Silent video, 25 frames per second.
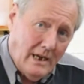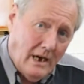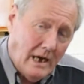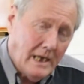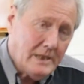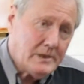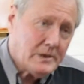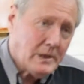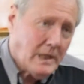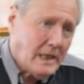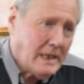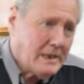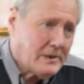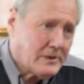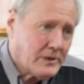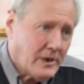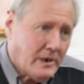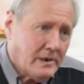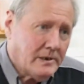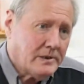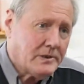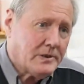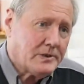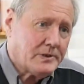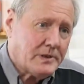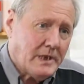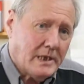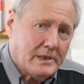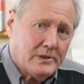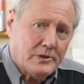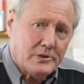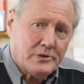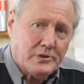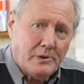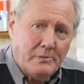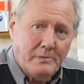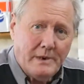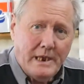are. It's like trying to say to
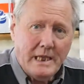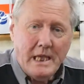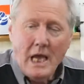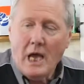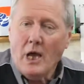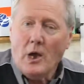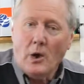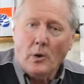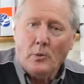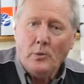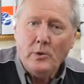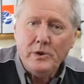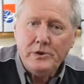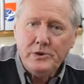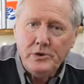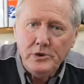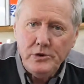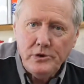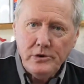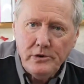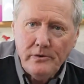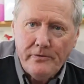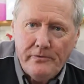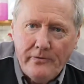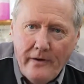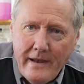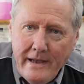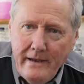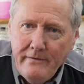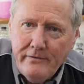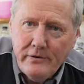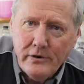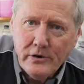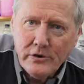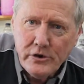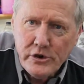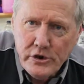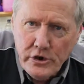somebody, which is your
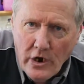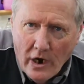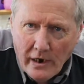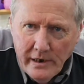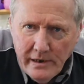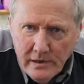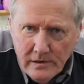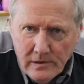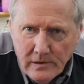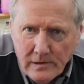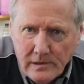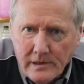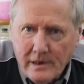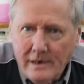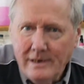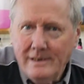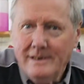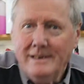favourite child?